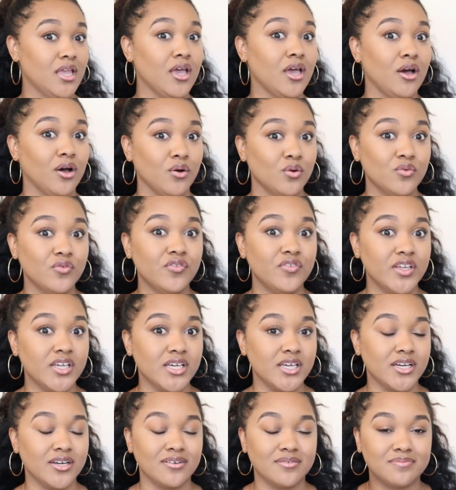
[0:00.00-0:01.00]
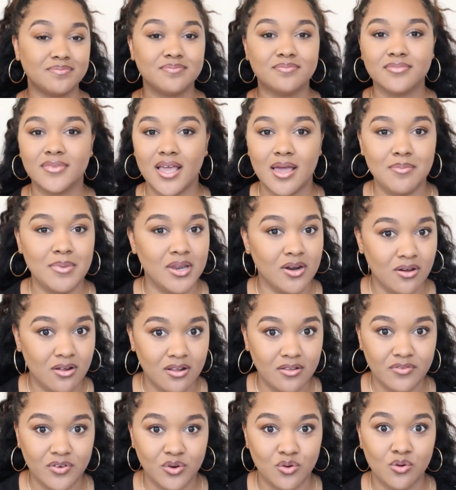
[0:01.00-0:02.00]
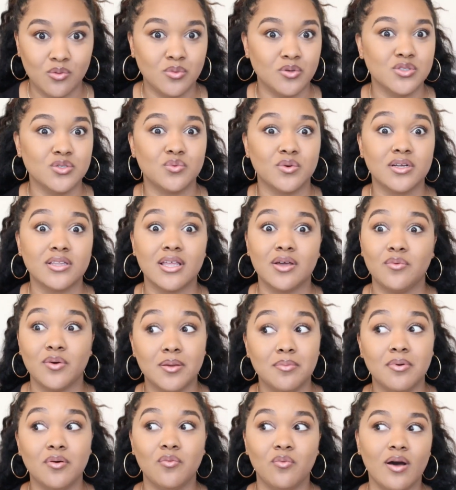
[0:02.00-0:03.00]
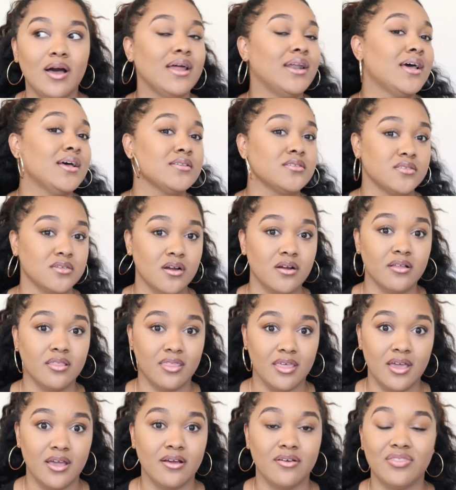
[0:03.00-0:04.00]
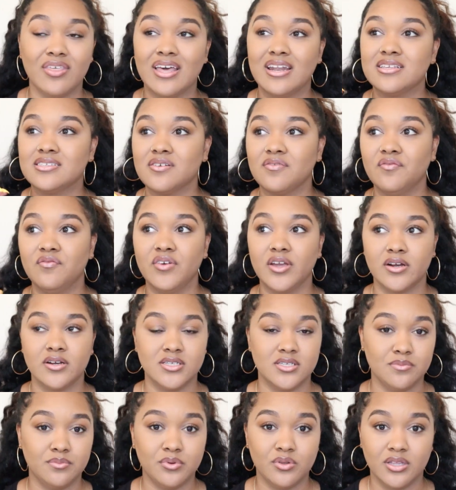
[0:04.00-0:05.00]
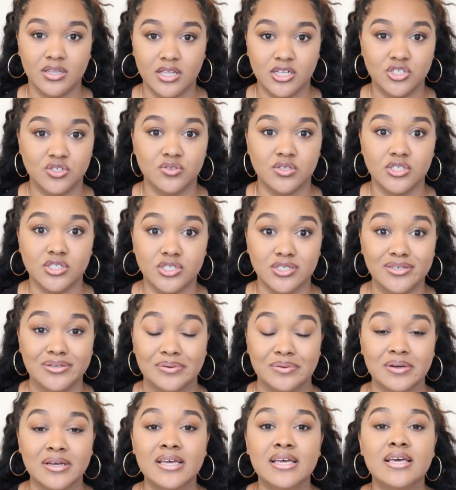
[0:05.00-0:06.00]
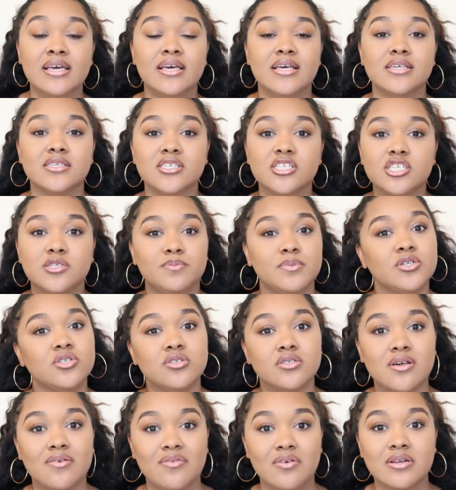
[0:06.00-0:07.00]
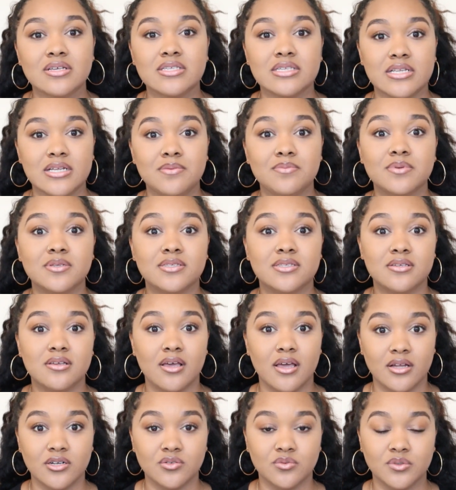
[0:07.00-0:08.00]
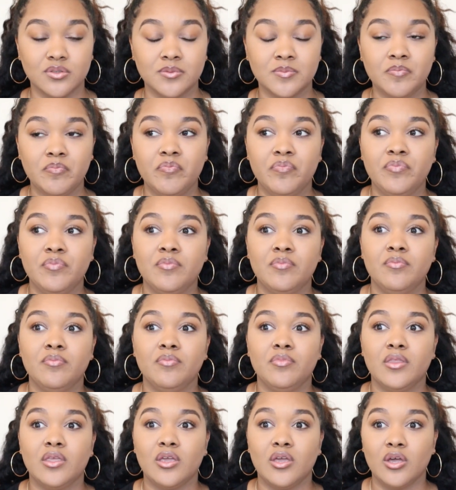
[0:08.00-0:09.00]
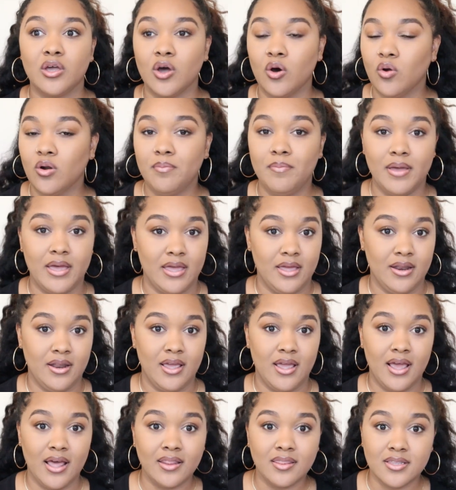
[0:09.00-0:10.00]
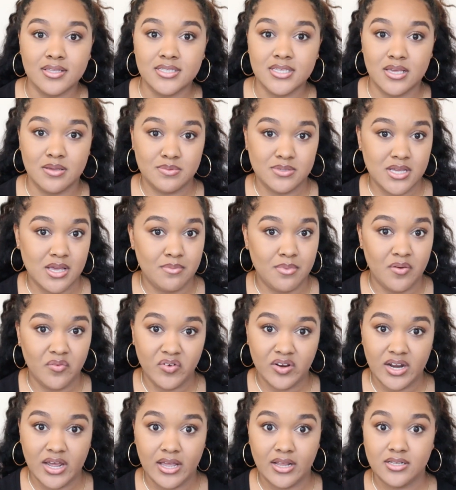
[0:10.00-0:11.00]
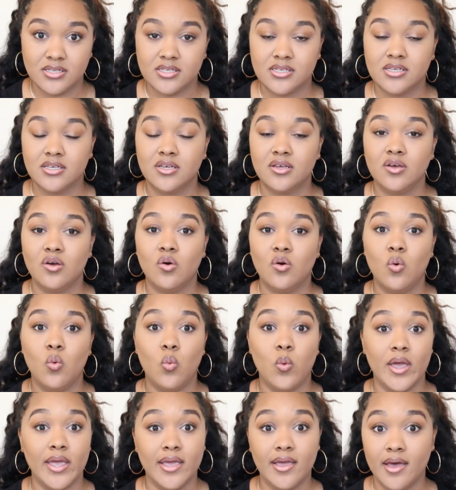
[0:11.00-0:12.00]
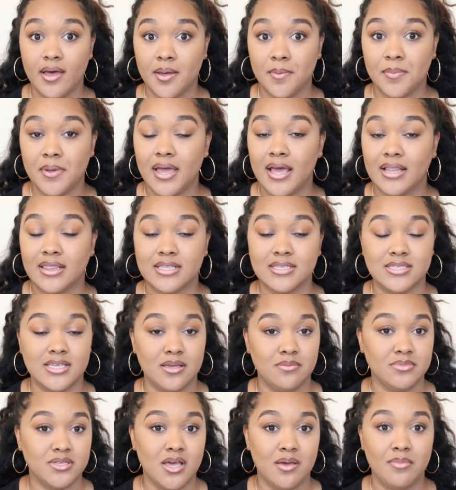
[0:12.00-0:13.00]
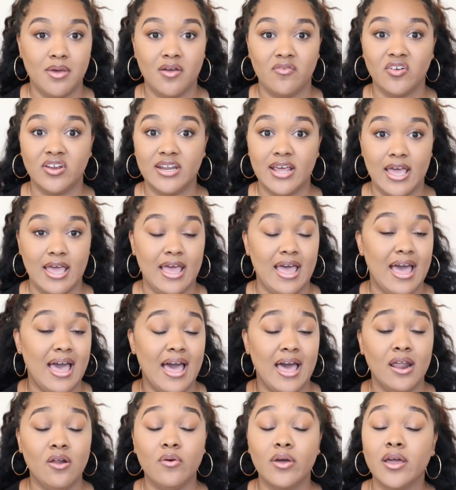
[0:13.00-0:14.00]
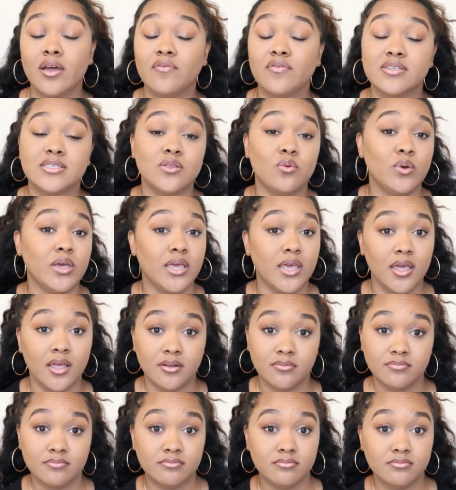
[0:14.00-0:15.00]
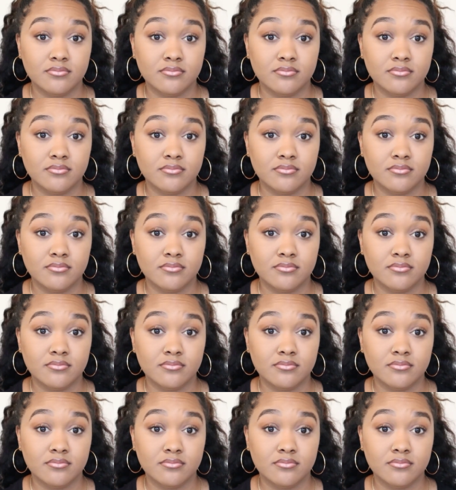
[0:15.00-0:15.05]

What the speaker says: Go figure. I mean, all of your hormones work that way, but why not start there? That is a very simple thing that you can do, is to just put yourself on a sleep schedule. Go to bed at the same time every night. Wake up at the same time every day. I don't care if it's the weekend.